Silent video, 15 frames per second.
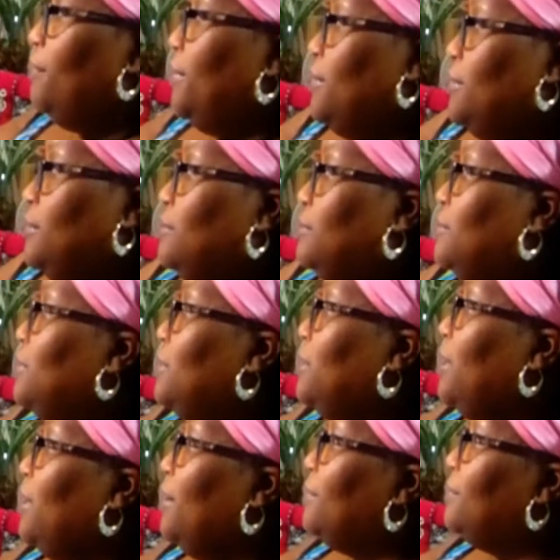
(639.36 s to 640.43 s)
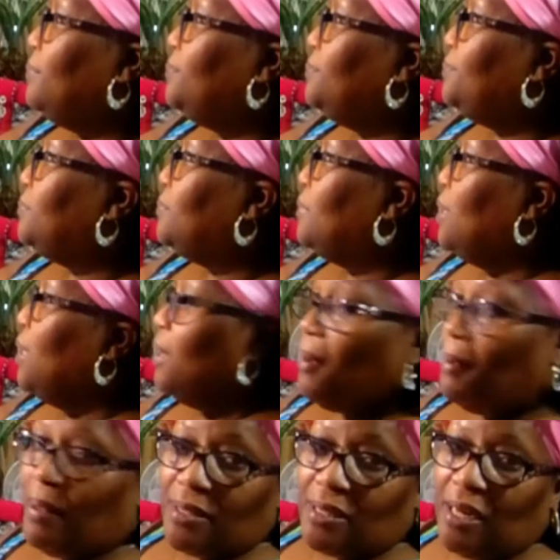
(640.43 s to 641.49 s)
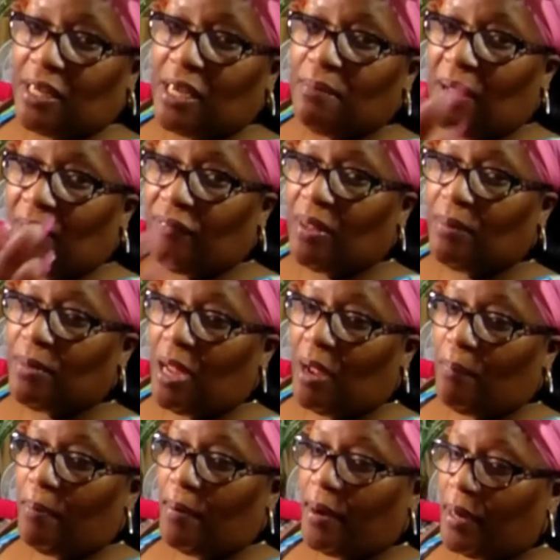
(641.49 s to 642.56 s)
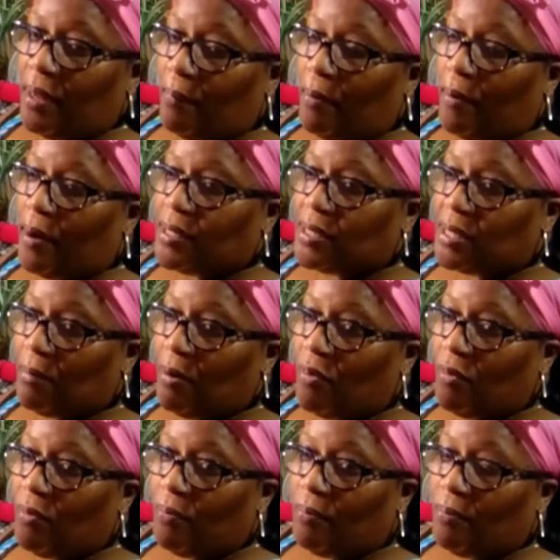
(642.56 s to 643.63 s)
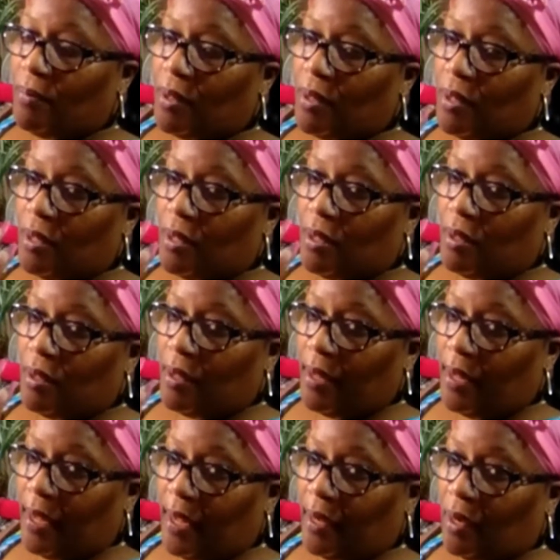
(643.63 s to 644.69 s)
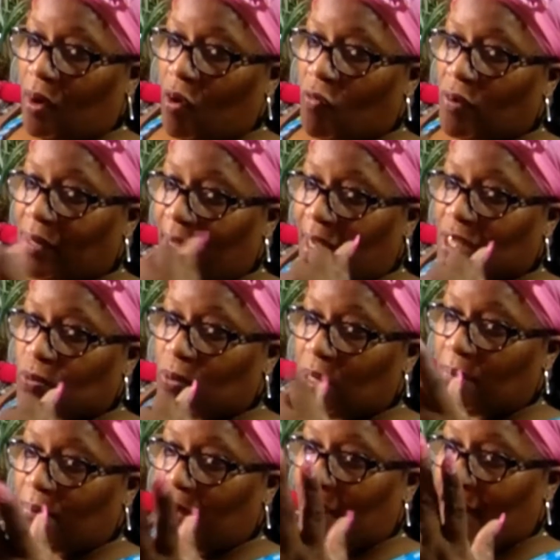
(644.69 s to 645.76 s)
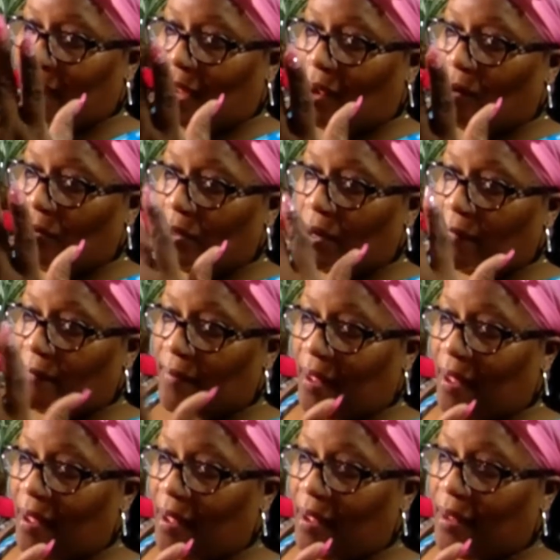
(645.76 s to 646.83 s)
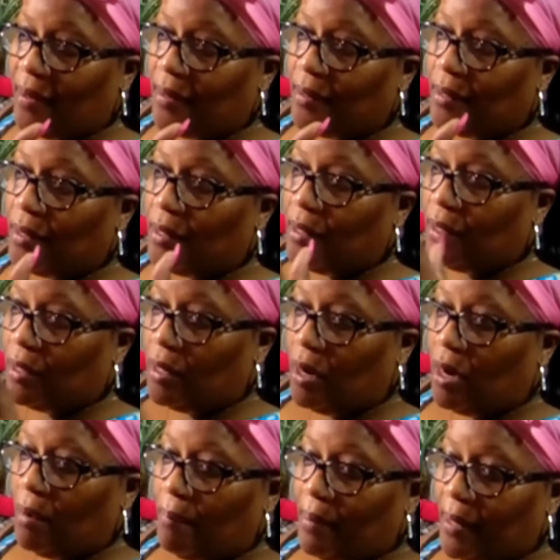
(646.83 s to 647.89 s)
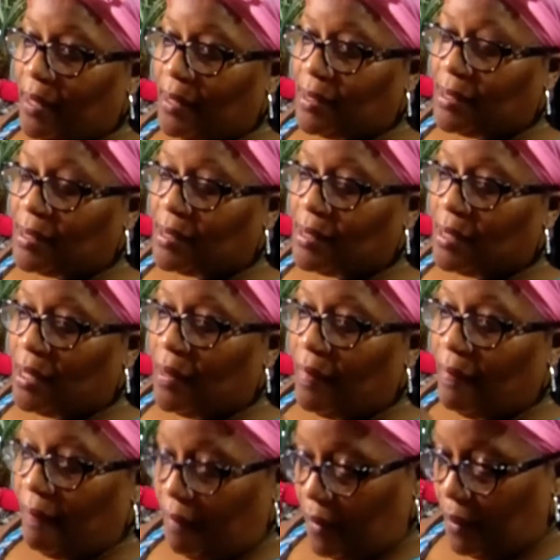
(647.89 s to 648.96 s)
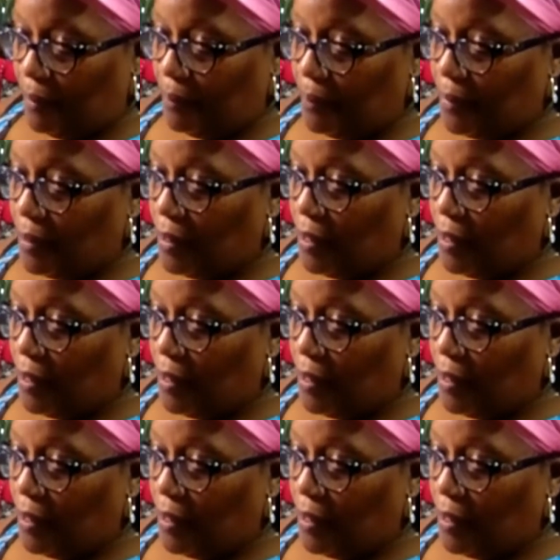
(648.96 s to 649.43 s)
But, yeah. I actually, I keep my family out in their prayers. Some of them had COVID last week, but now they're fine. God bless them.